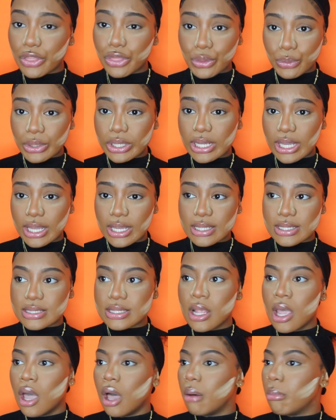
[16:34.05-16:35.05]
3 days,
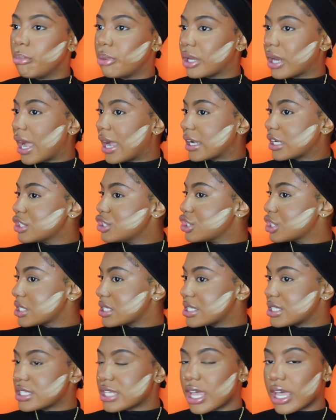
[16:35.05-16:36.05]
but I can
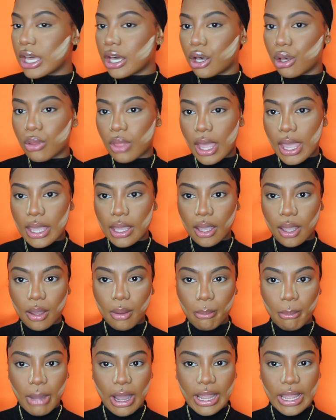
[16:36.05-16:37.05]
just tell like
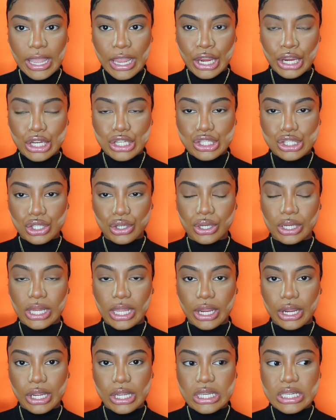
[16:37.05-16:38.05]
my hair in
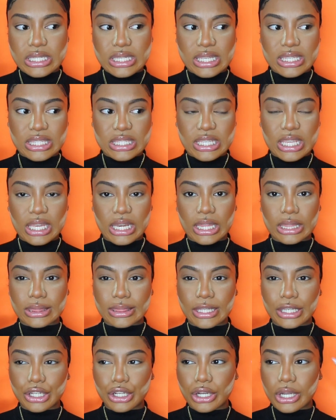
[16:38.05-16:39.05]
certain areas is getting
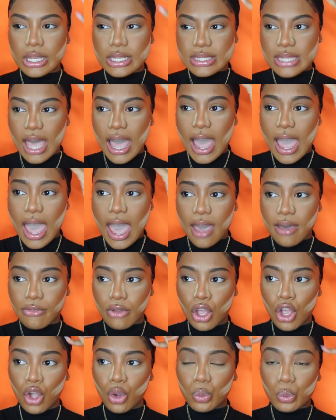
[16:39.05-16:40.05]
thicker, because I
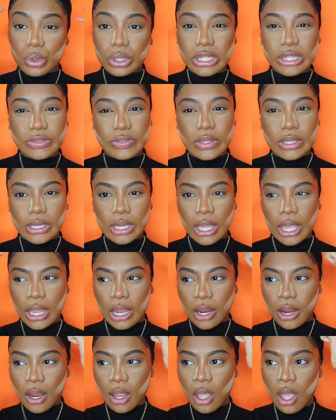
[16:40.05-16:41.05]
have really thin
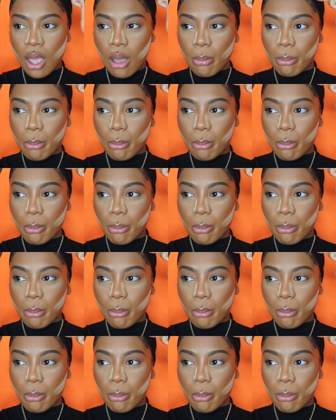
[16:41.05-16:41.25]
hair,